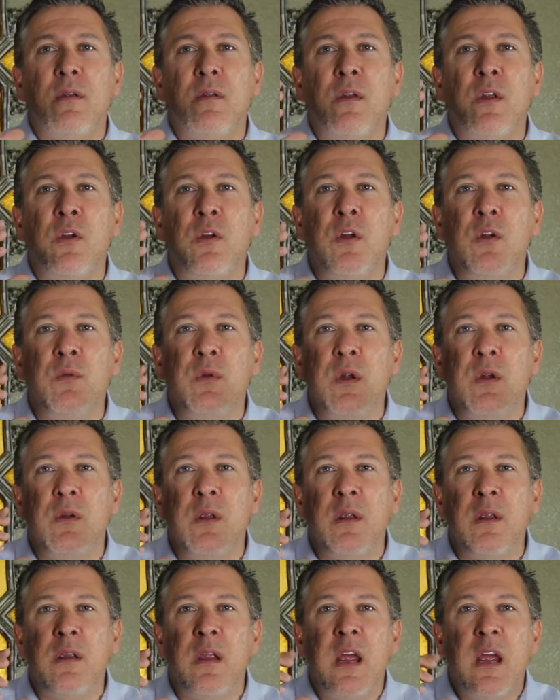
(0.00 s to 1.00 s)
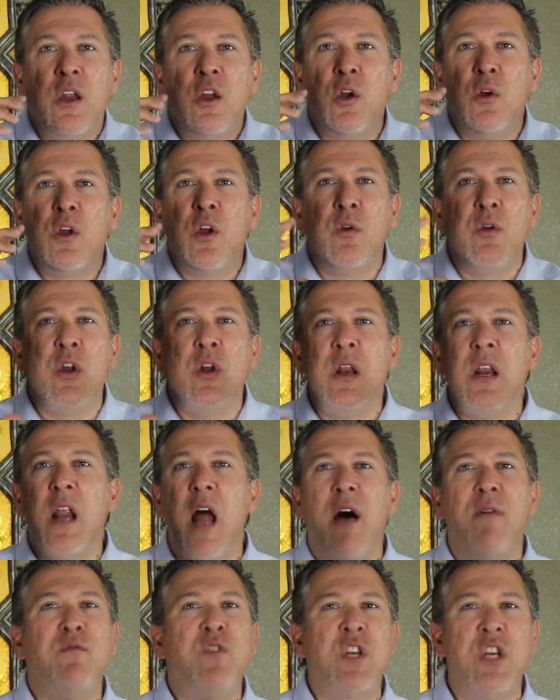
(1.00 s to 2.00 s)
you, you, you, you,
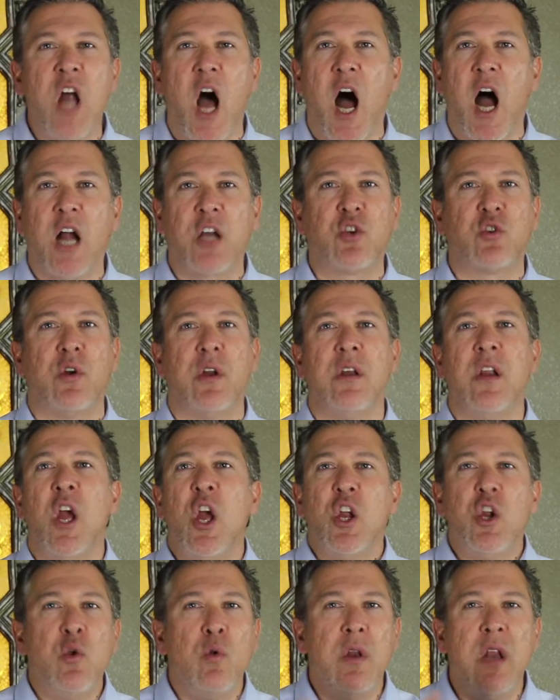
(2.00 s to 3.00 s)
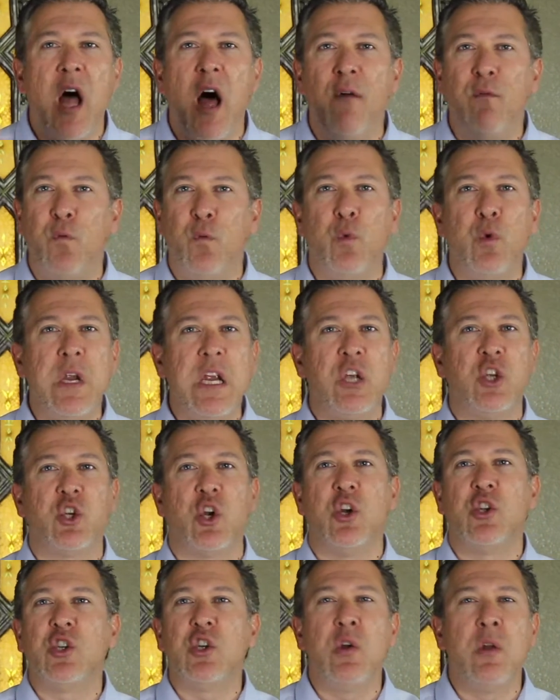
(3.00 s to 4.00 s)
love doctrine, you love
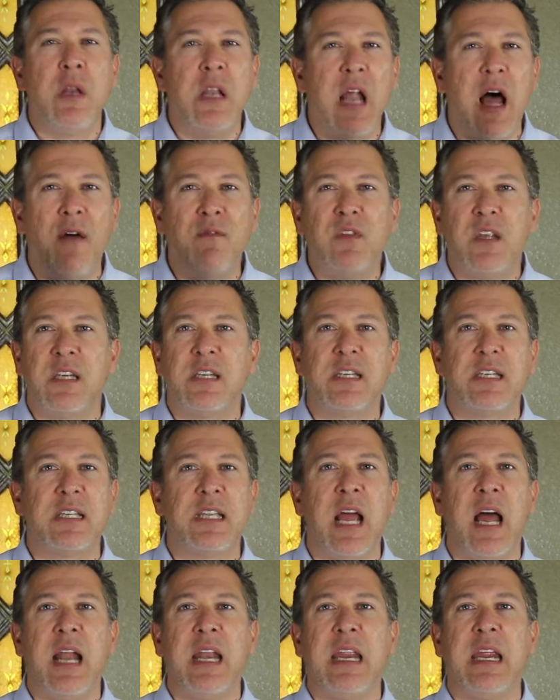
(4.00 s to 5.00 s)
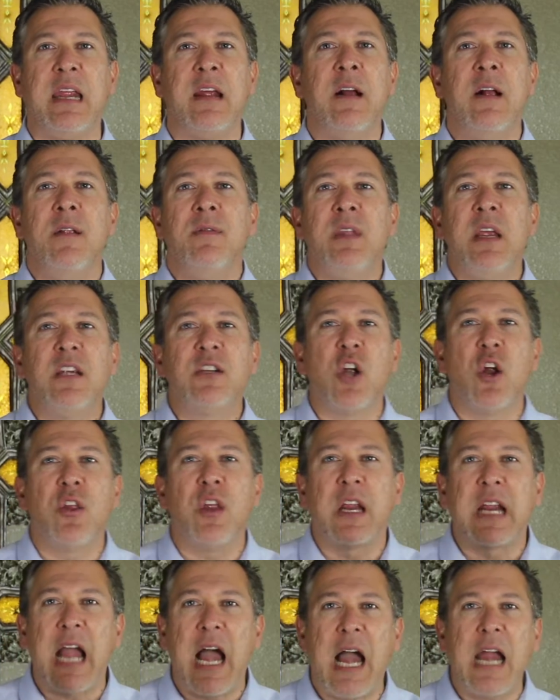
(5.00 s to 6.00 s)
research, you love the study. These are
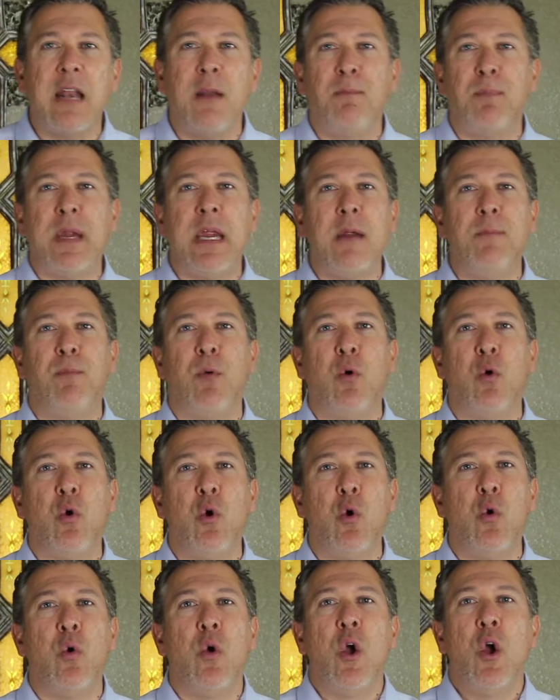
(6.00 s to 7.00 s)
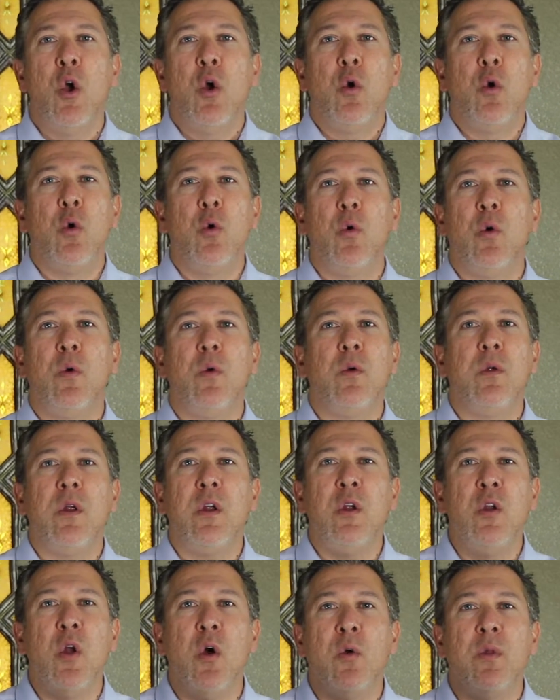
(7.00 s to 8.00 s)
the kind of people who, who
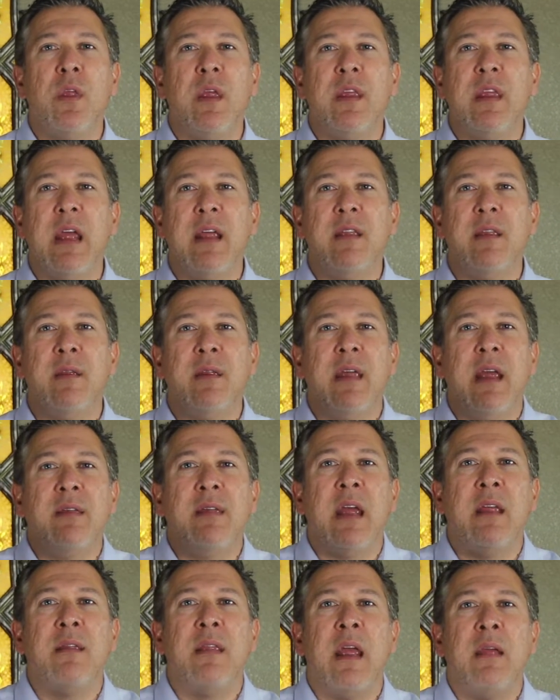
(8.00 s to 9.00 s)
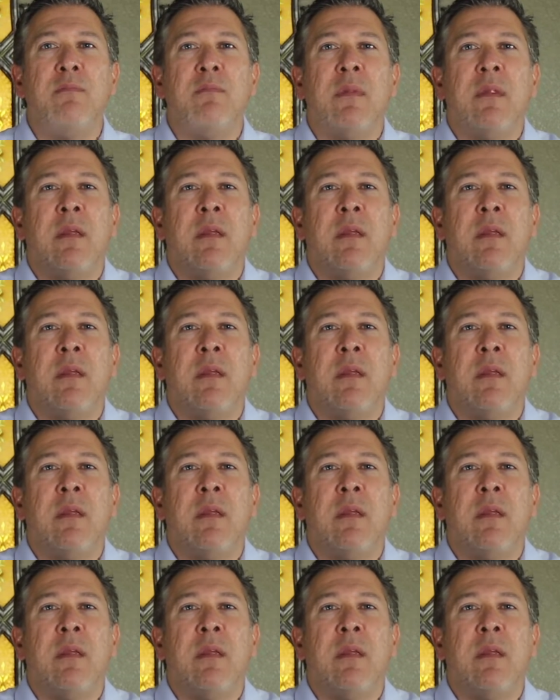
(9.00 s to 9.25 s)
you know, they, they, they, they,